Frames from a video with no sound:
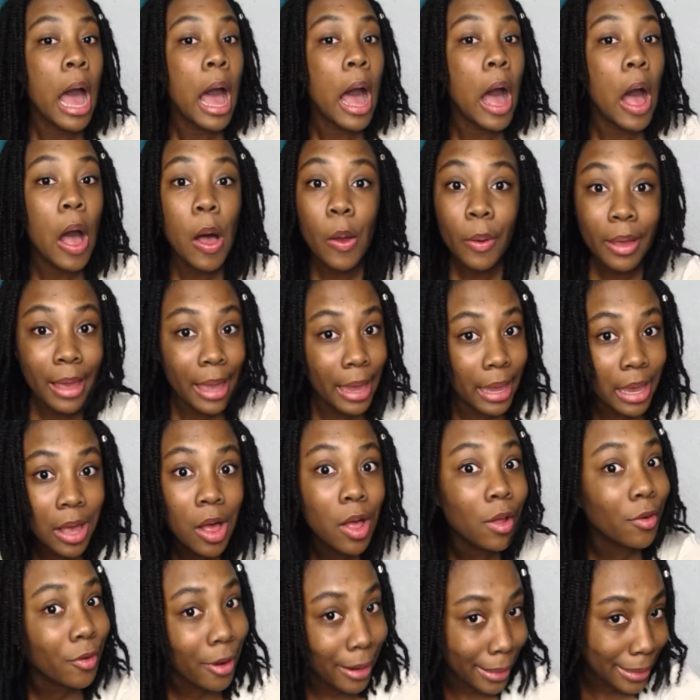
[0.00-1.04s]
Okay,
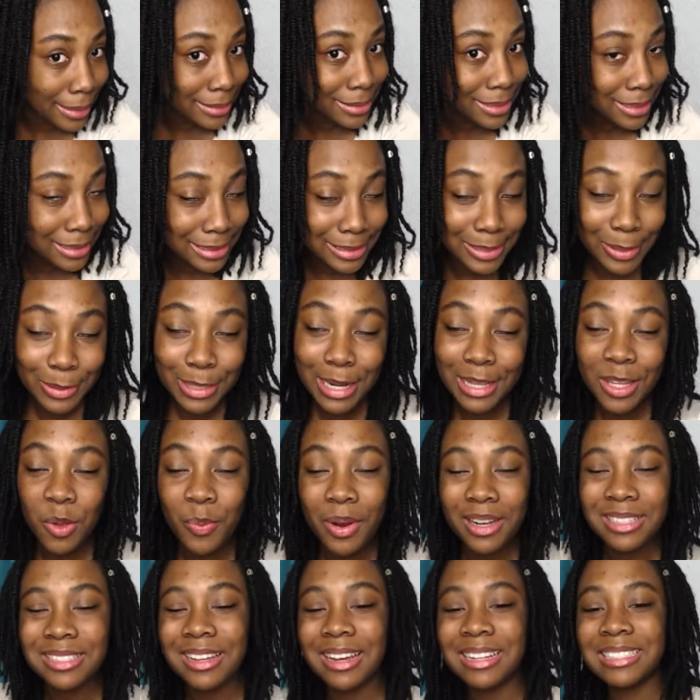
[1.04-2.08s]
alright. So now that
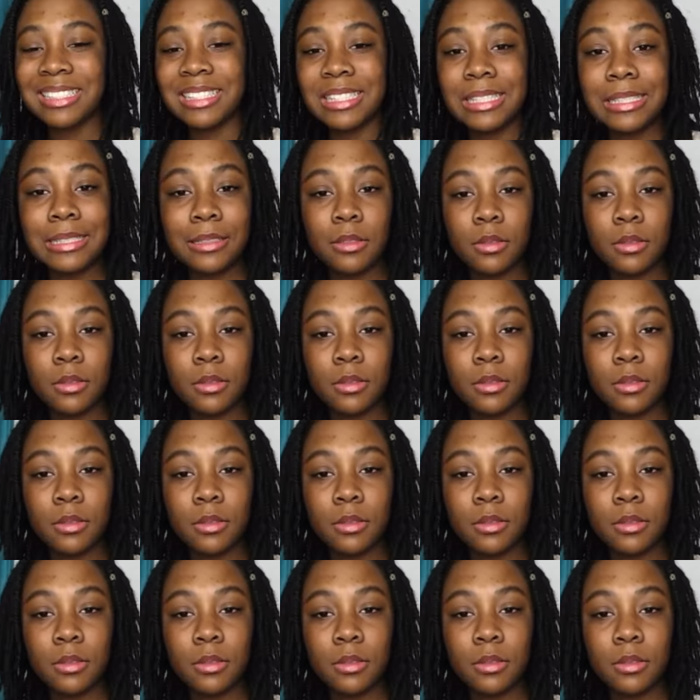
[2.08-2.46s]
we're done